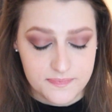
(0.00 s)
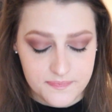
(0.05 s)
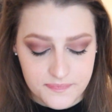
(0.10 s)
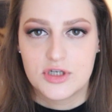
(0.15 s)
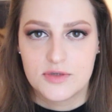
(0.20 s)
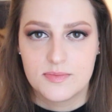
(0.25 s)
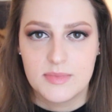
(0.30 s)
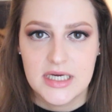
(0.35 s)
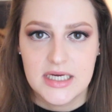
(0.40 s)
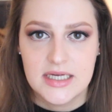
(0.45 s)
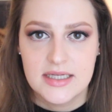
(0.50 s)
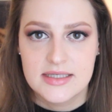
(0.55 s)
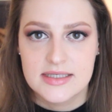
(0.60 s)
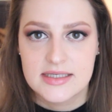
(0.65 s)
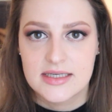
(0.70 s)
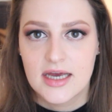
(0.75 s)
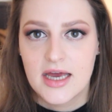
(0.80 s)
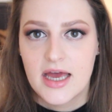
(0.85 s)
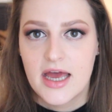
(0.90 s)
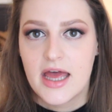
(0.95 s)
which
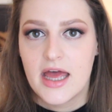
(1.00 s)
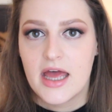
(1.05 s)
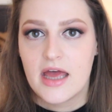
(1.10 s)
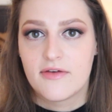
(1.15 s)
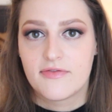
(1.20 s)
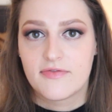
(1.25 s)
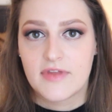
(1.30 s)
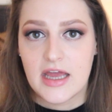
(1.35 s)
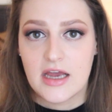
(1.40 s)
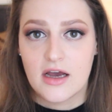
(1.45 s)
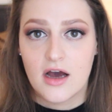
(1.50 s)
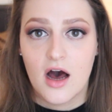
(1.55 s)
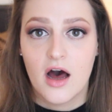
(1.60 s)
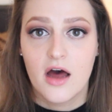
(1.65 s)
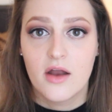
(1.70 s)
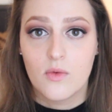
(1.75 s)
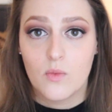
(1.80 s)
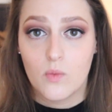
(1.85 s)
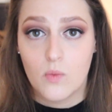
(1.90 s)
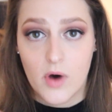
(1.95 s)
means if they
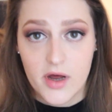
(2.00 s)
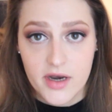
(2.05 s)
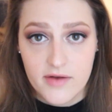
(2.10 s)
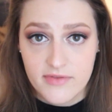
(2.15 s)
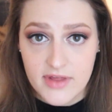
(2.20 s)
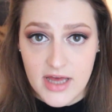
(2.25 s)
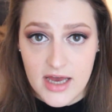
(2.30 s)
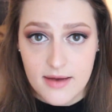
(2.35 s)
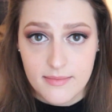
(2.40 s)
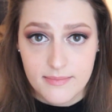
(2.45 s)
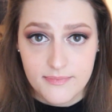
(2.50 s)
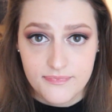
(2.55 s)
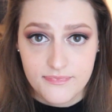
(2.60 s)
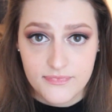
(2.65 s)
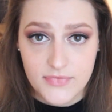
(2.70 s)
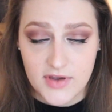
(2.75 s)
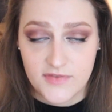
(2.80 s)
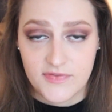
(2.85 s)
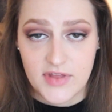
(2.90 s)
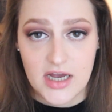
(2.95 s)
cut one of them,
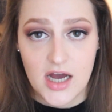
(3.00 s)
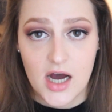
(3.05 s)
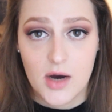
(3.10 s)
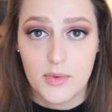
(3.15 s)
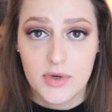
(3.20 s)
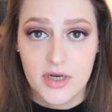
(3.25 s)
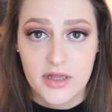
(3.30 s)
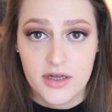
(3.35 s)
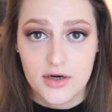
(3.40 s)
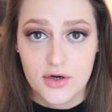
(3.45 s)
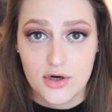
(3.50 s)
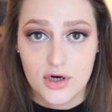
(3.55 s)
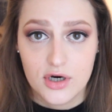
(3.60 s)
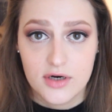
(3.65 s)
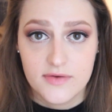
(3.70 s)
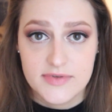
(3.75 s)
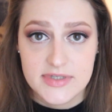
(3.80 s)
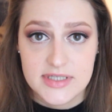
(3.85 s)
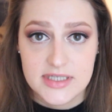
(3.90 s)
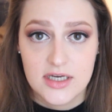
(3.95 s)
if they cut one of the
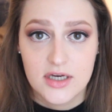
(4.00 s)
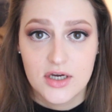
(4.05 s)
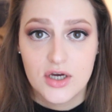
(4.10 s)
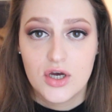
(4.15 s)
nerves,